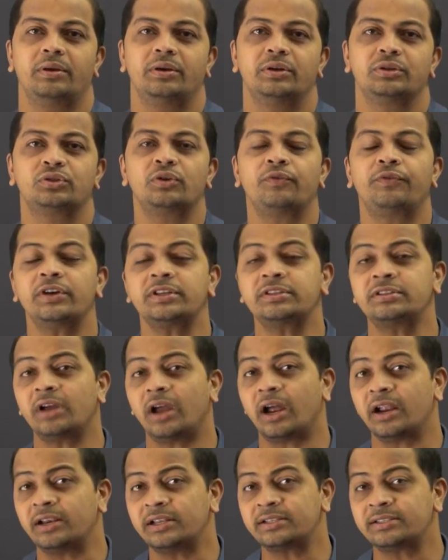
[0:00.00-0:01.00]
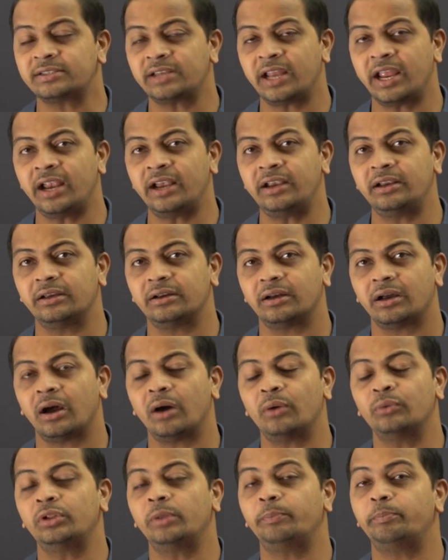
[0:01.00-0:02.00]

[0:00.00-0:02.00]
So first understand how the